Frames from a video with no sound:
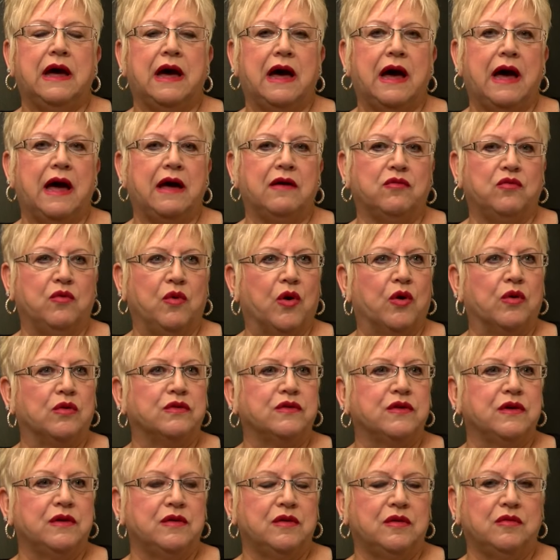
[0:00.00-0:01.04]
I have
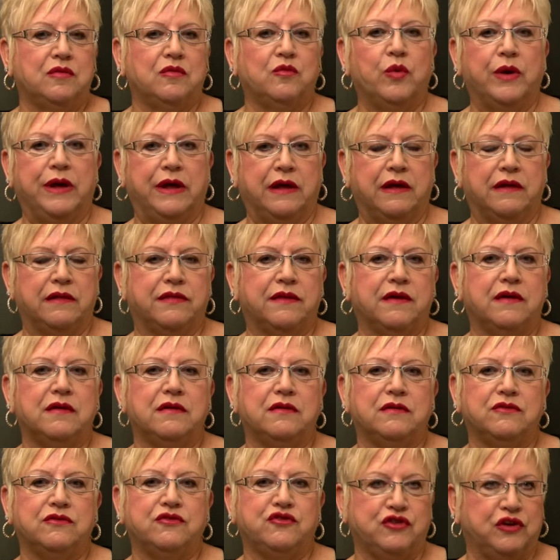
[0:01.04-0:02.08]
worked with
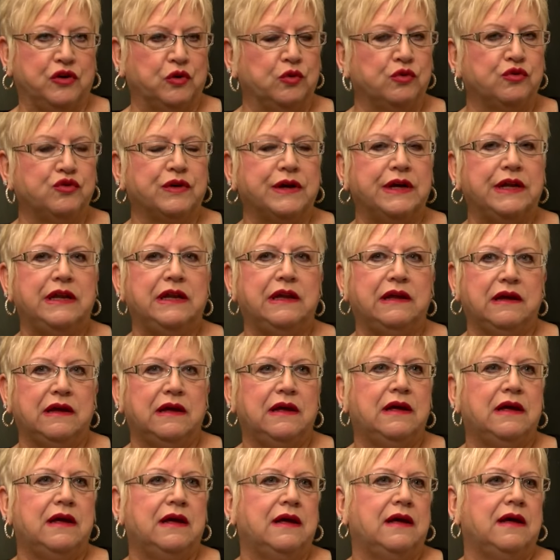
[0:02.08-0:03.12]
children.
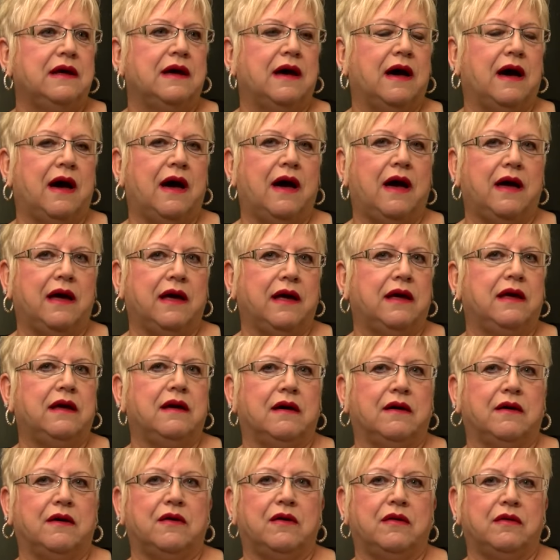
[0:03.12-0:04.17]

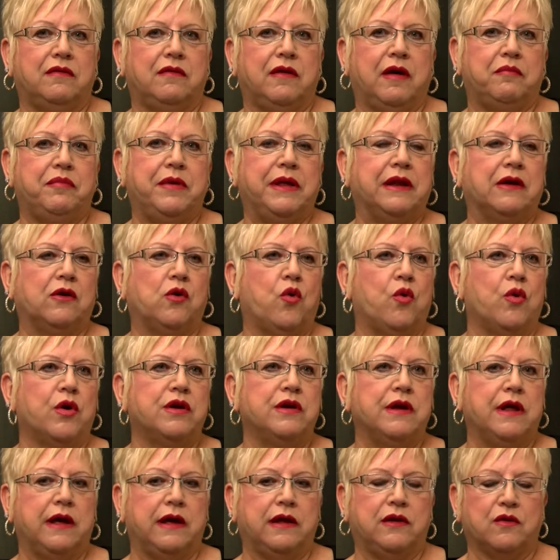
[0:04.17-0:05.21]
I have been a
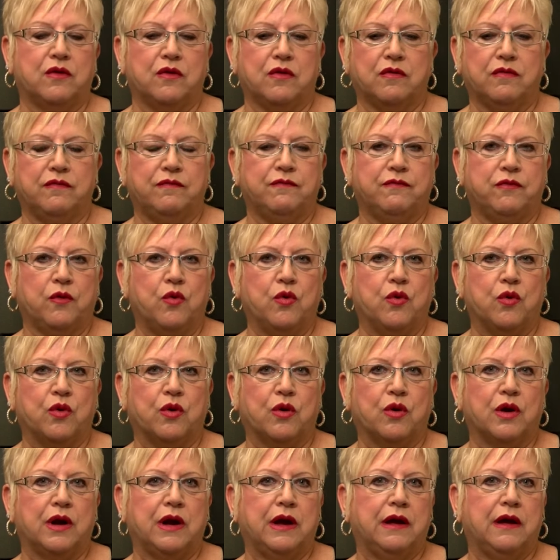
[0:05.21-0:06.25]
coordinator
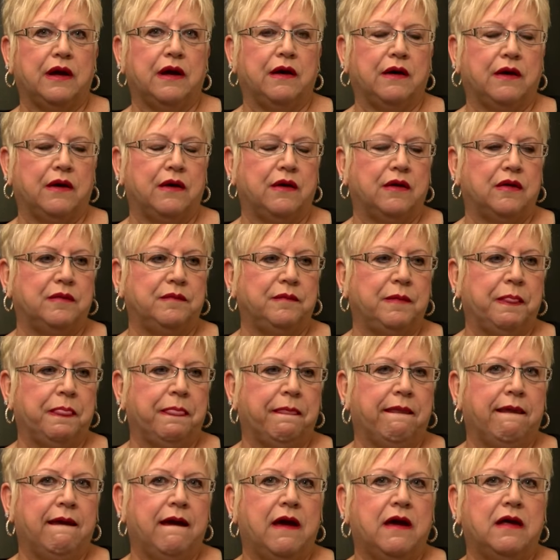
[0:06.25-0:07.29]
for
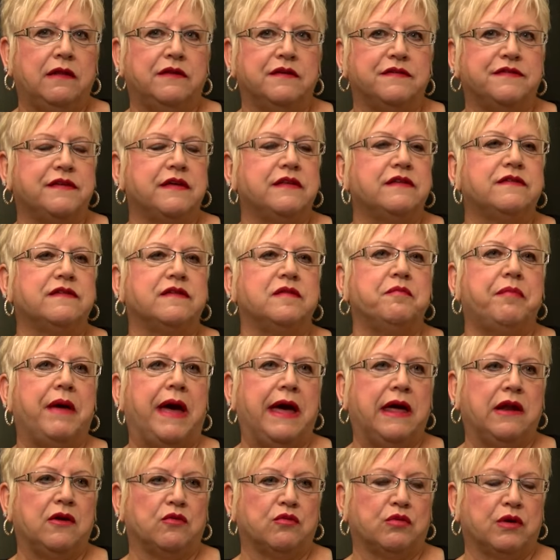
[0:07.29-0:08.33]
the citizen
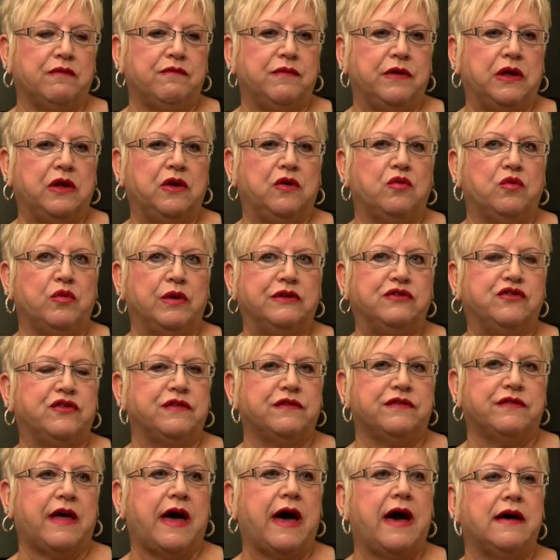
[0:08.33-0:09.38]
panel review, which
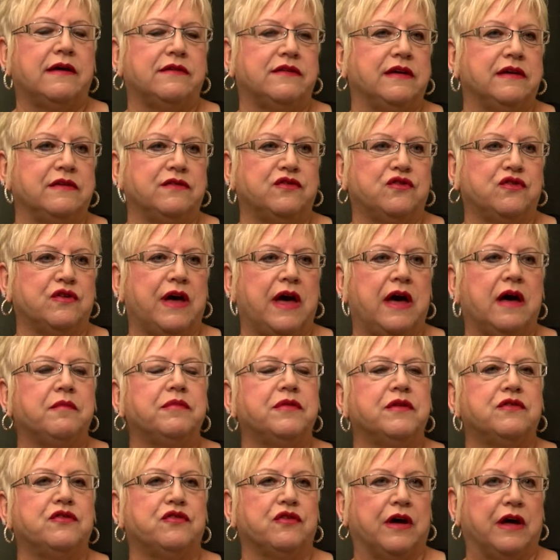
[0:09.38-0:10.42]
is that is to
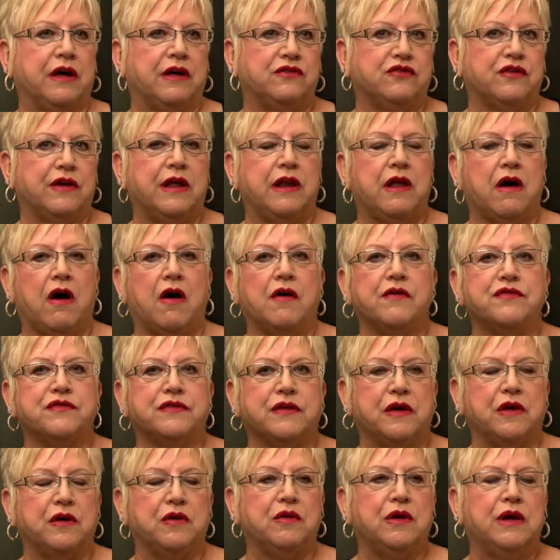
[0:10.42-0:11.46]
help the judge and
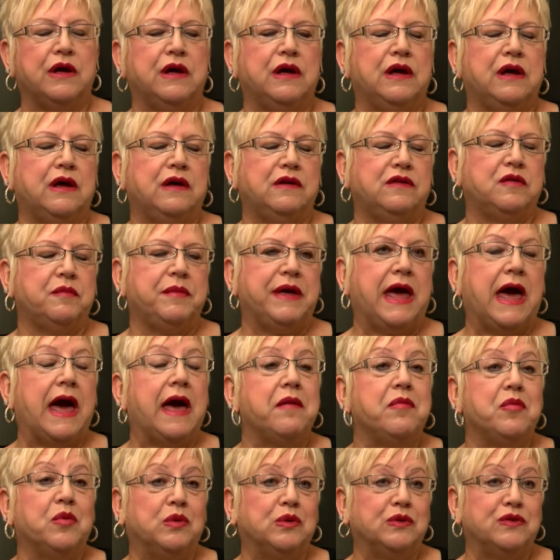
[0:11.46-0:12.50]
also to be
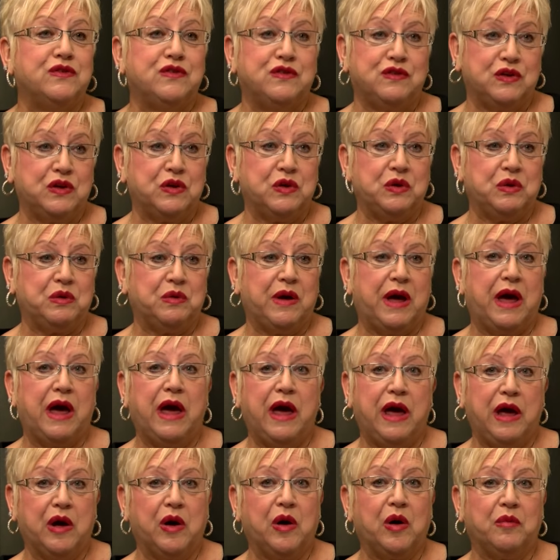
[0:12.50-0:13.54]
able to
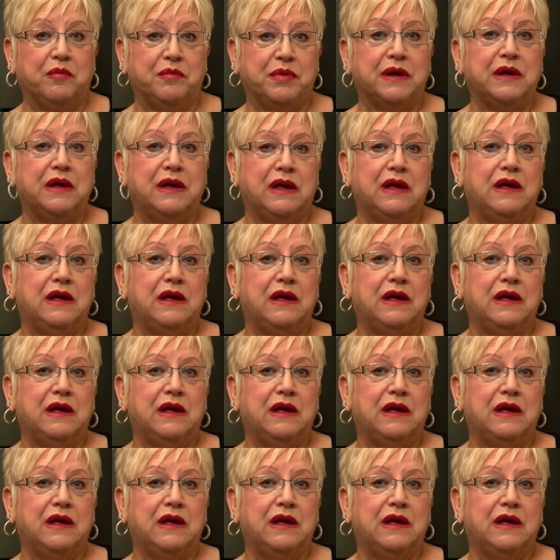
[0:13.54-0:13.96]
help